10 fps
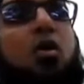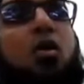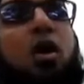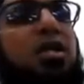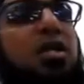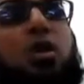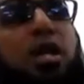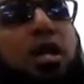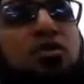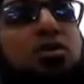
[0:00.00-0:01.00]
or
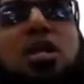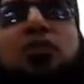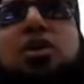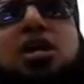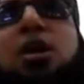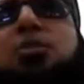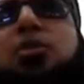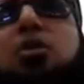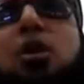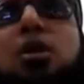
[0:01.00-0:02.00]
anyone had to say, for
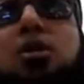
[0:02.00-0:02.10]
example,